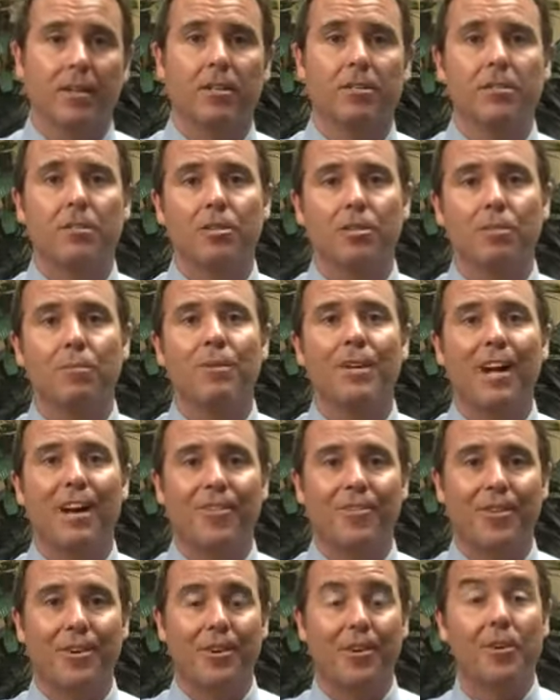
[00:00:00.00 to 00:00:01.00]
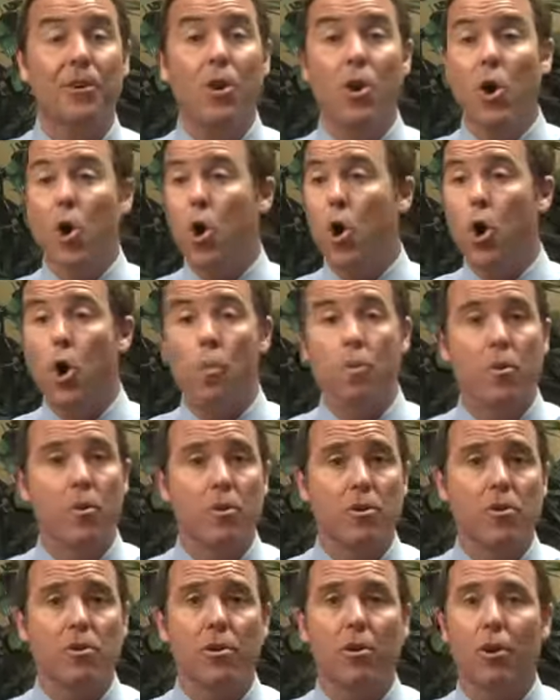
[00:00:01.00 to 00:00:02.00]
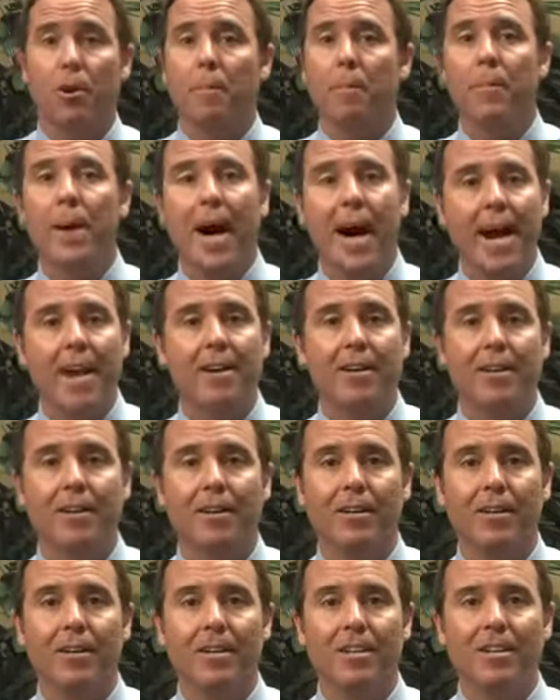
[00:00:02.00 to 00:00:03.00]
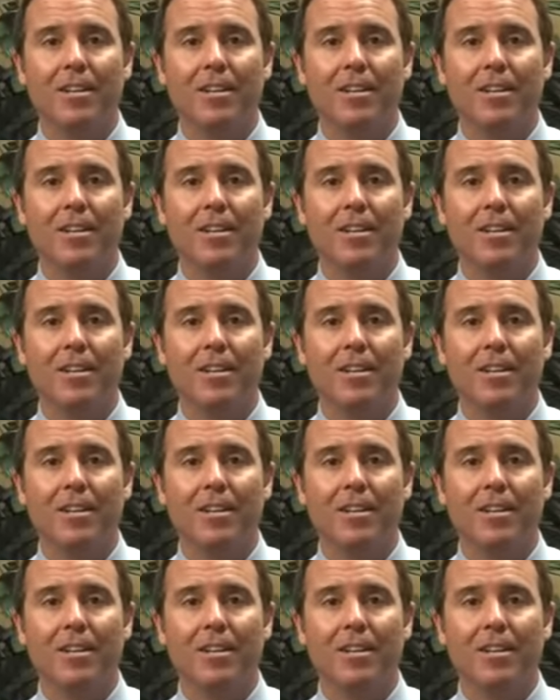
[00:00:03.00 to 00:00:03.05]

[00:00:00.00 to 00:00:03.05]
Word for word: a consumer out there, homeowner or a buyer,